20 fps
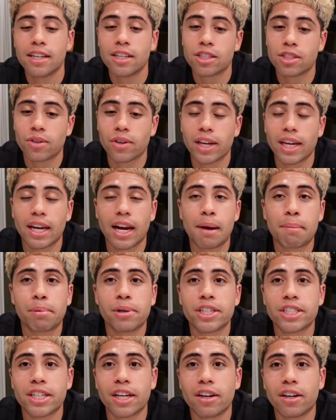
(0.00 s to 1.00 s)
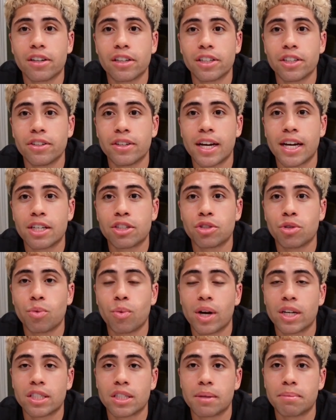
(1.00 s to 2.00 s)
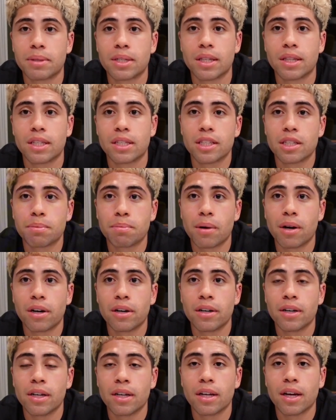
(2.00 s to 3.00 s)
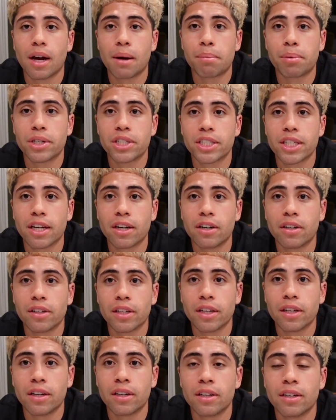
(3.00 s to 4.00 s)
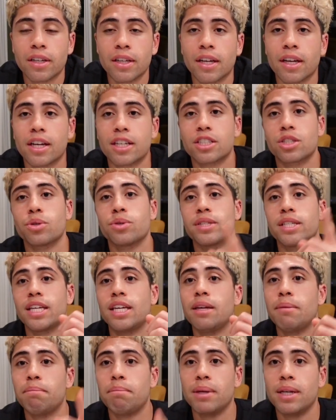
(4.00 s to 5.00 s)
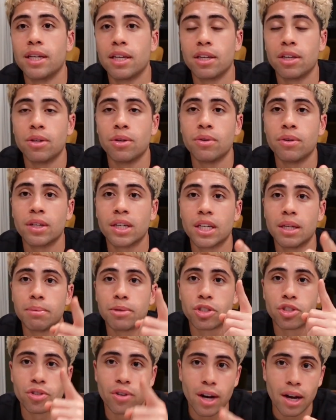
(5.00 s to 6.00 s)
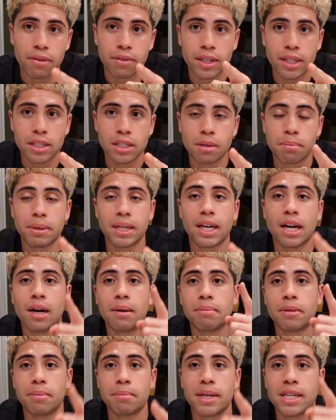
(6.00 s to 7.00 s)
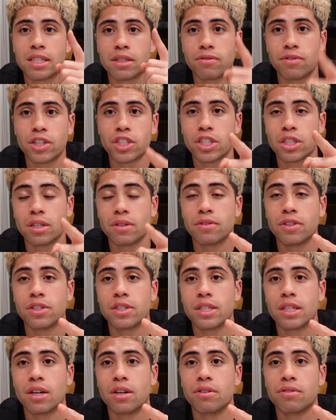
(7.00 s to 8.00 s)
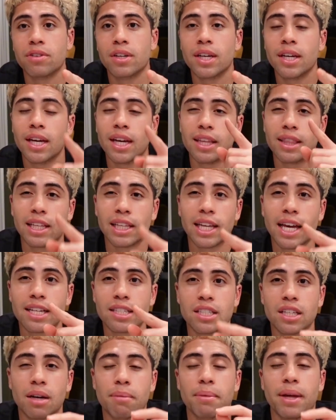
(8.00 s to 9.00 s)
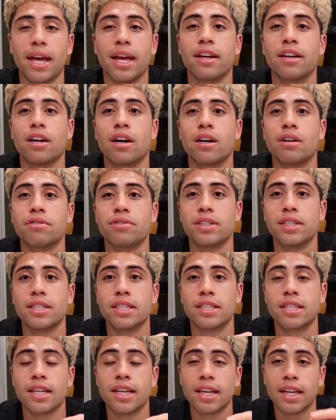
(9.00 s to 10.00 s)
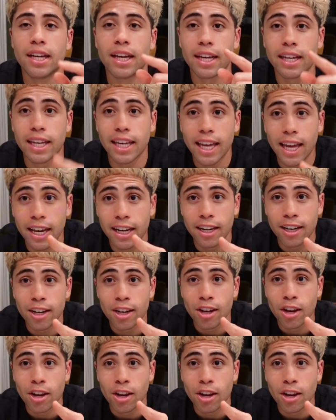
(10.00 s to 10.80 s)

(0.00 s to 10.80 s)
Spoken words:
So again, I appreciate all of you guys who watched up to this part. I appreciate all of y'all. As always, keep being you. Keep striving to become the best version of yourself. And the last thing I'm going to end off is, again,